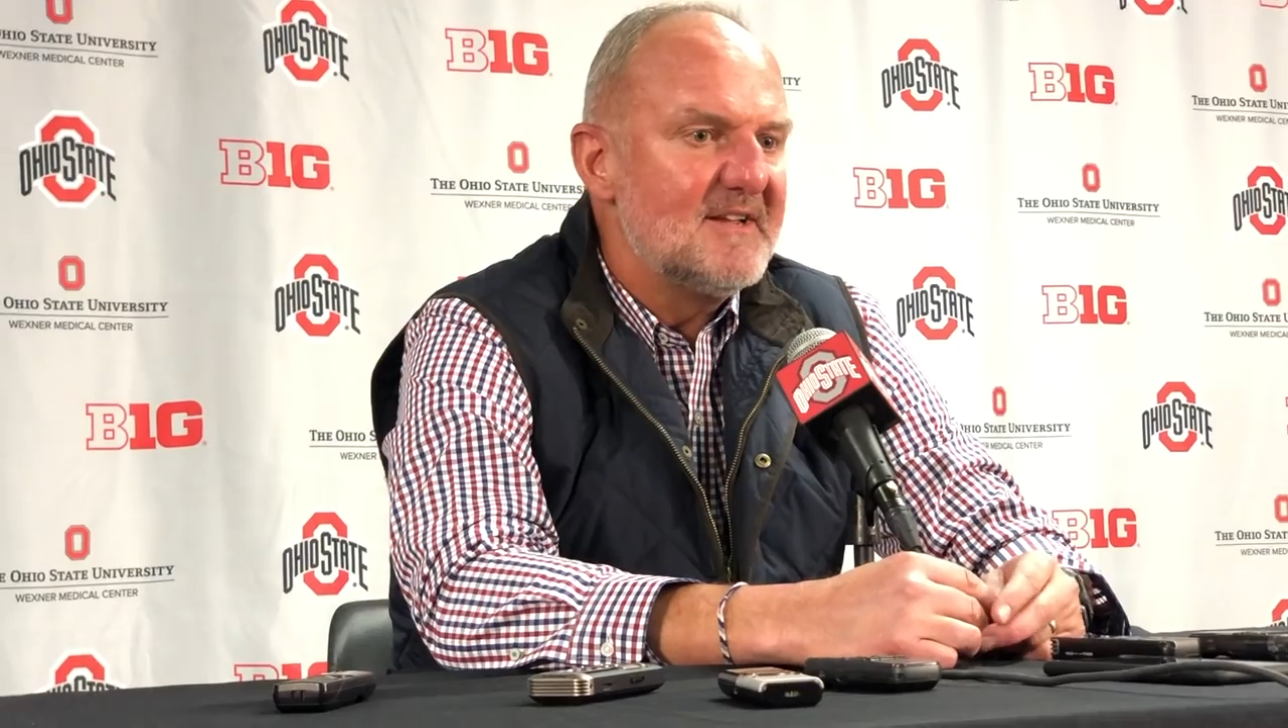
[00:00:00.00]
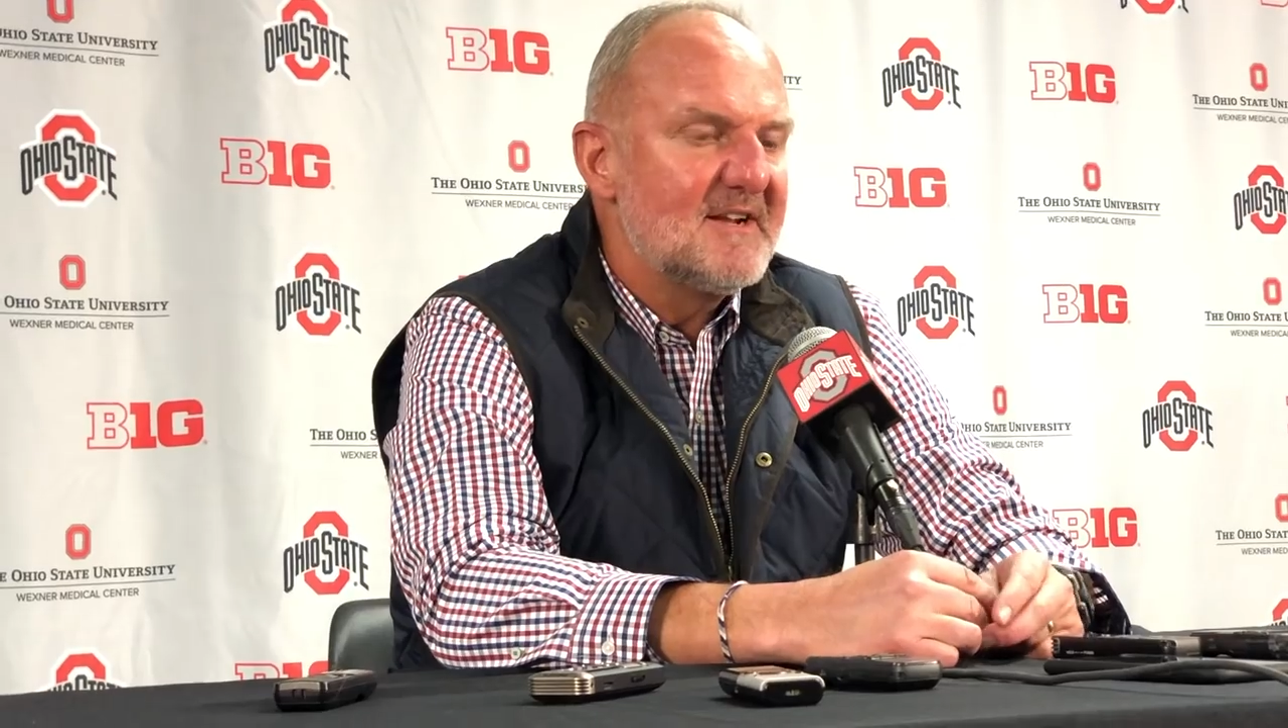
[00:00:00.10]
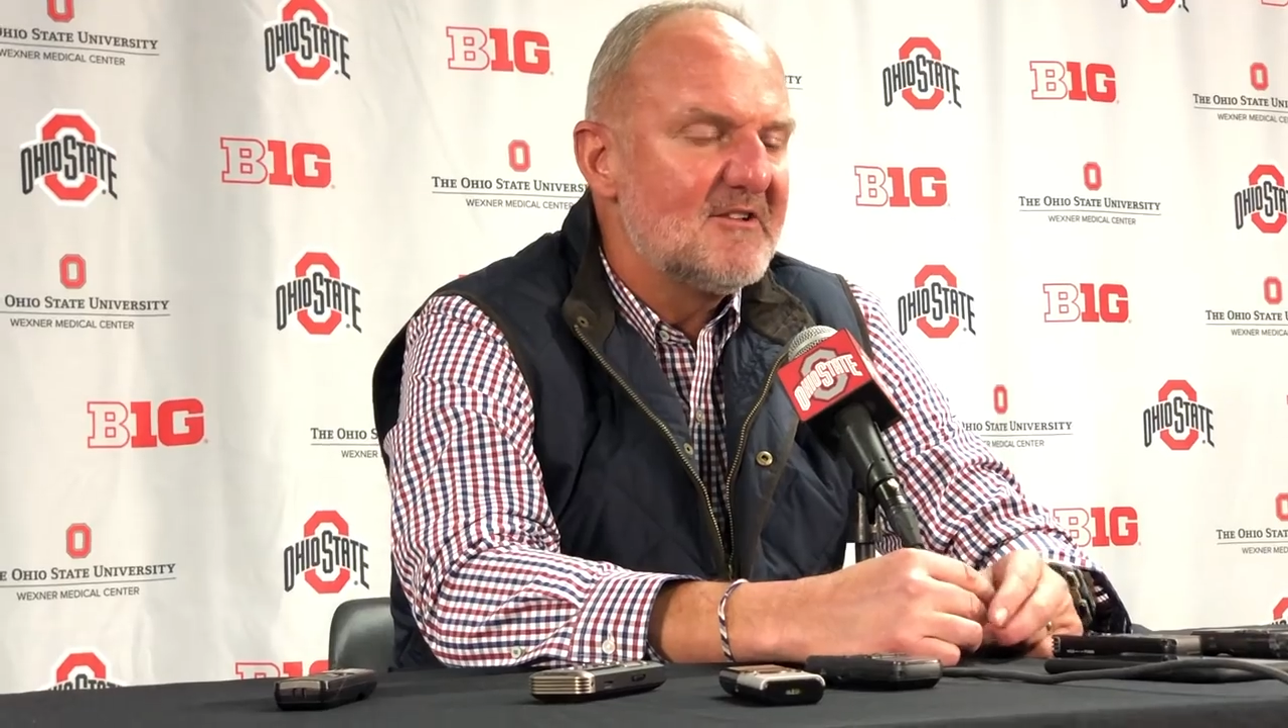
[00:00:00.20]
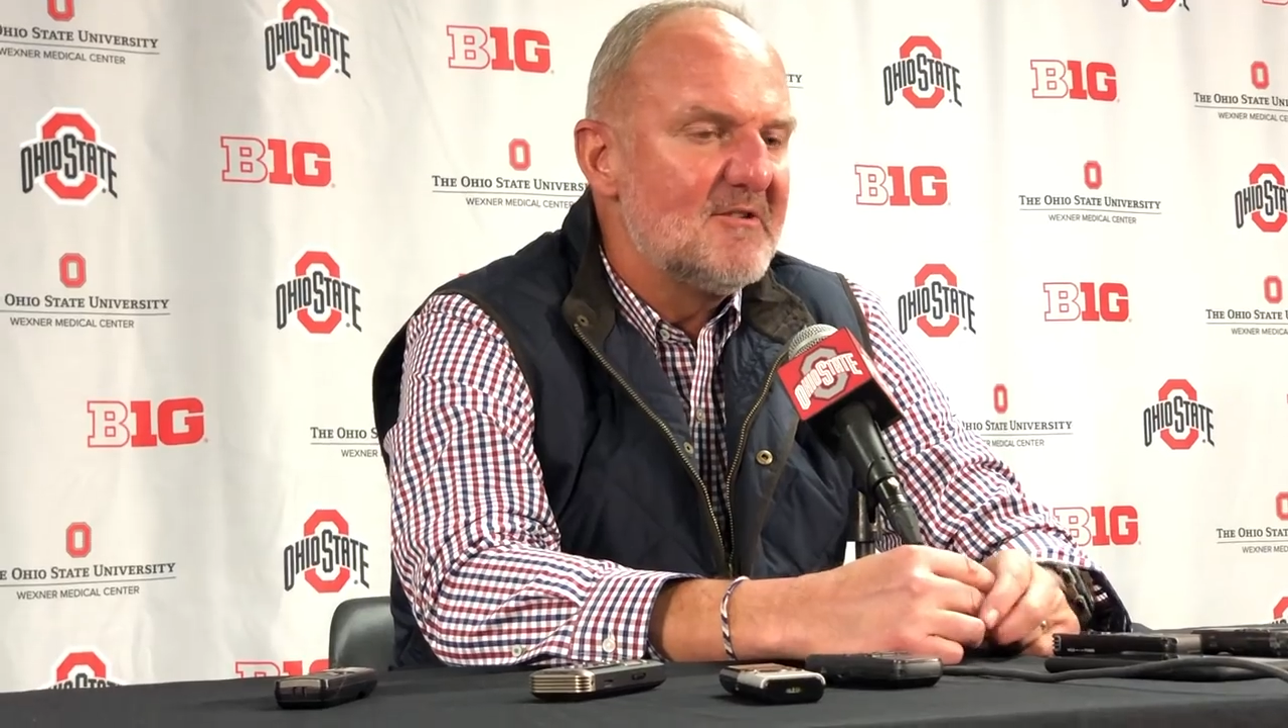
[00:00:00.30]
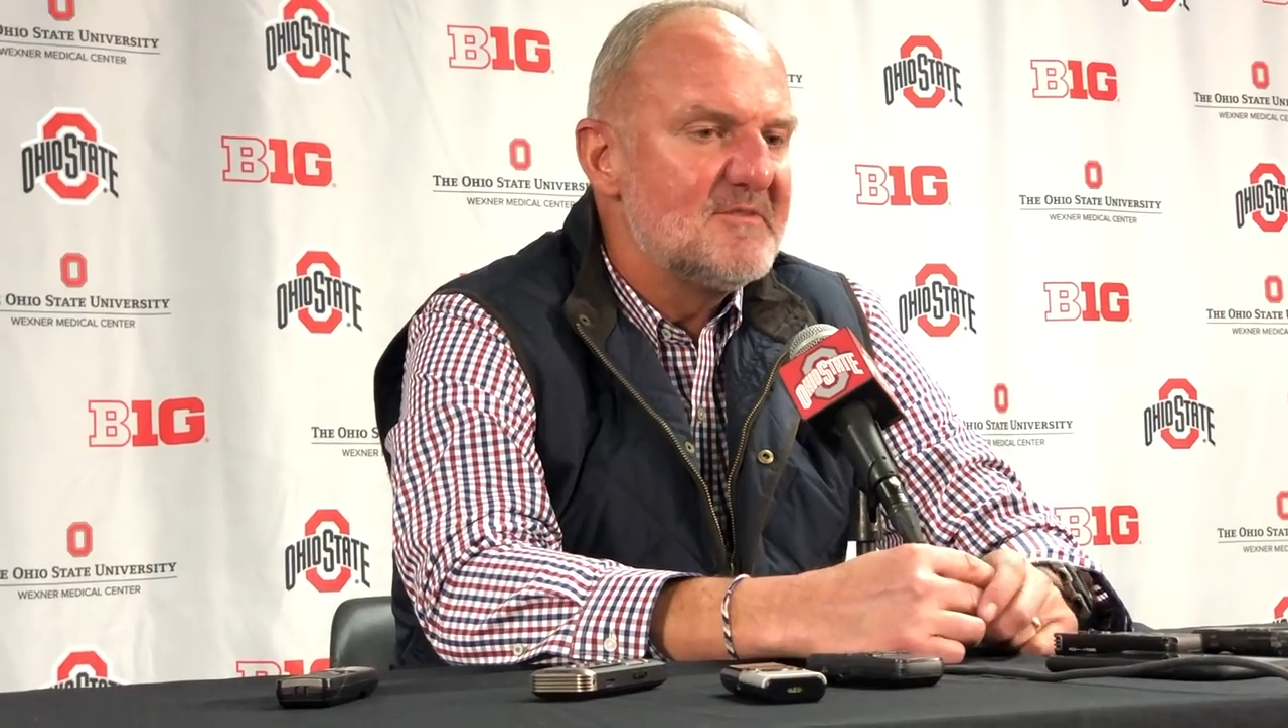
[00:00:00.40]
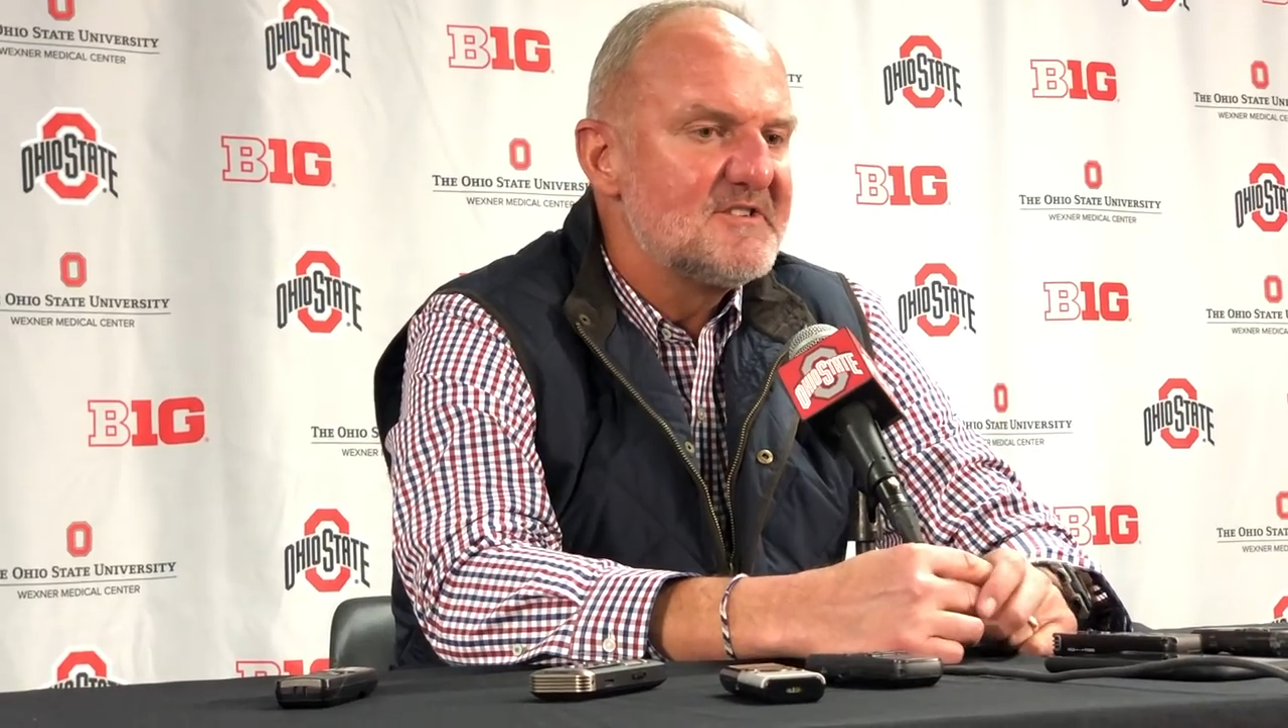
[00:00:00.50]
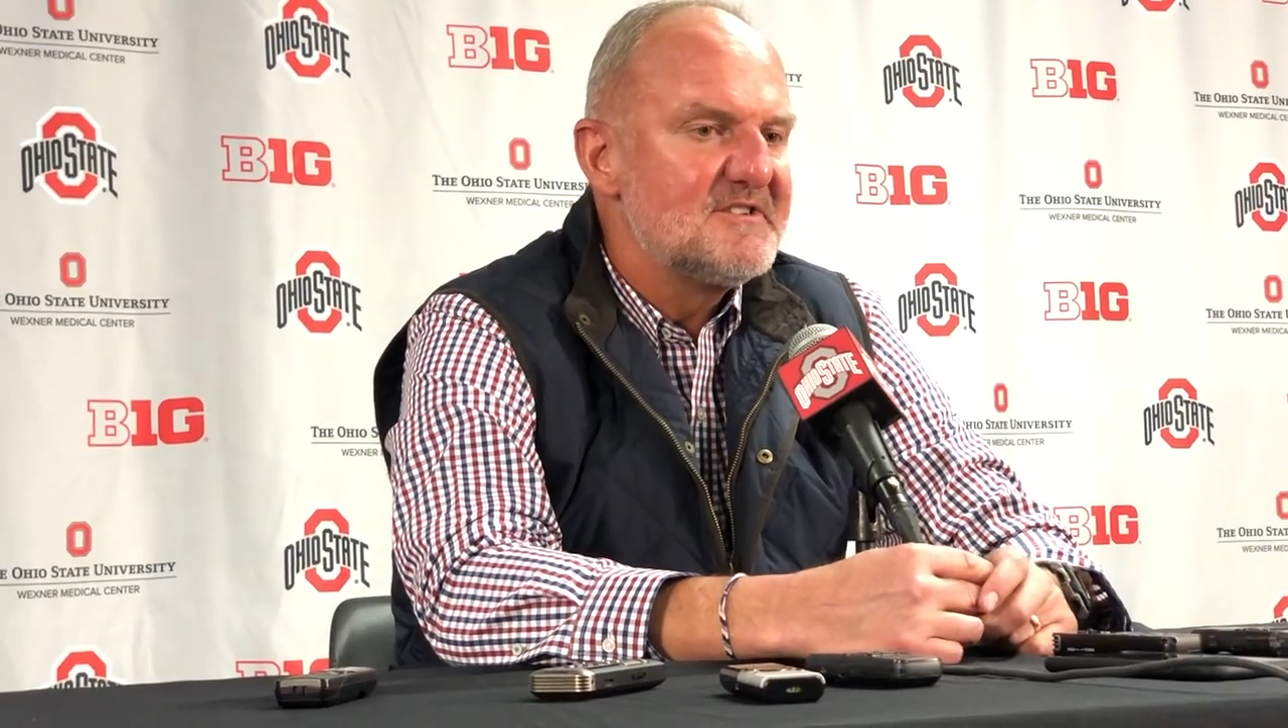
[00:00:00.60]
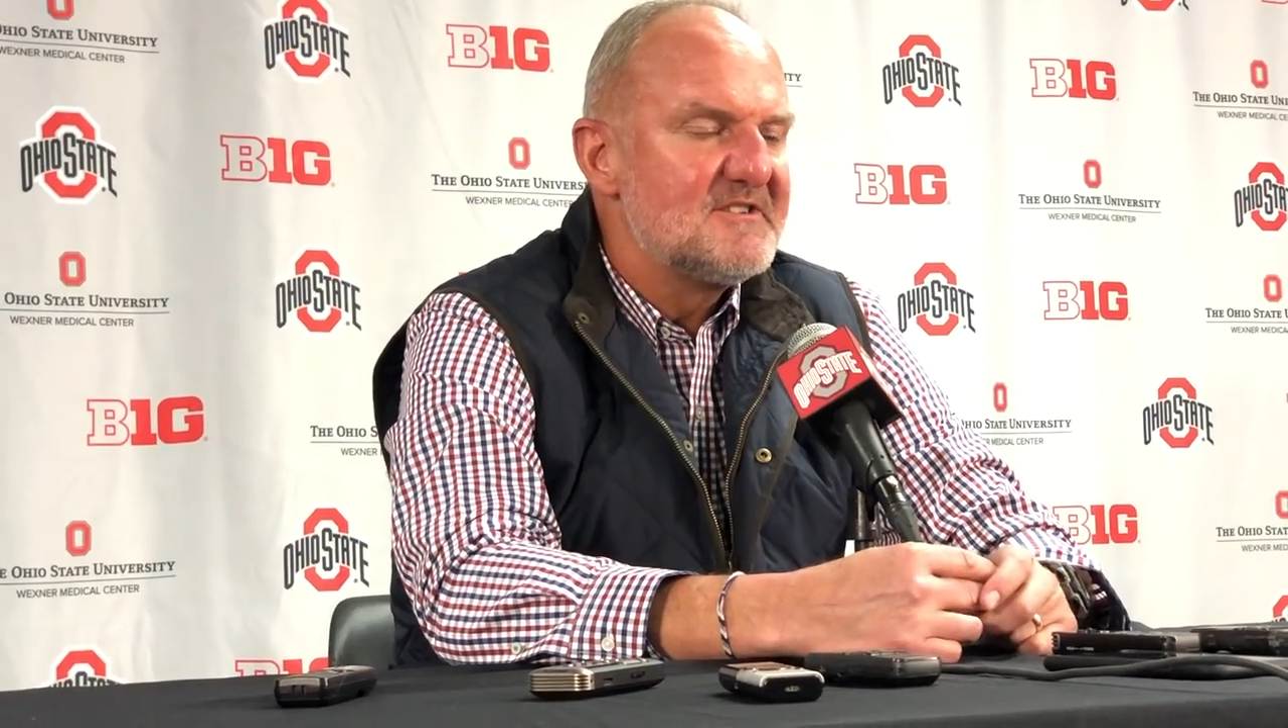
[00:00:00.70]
And Columbus is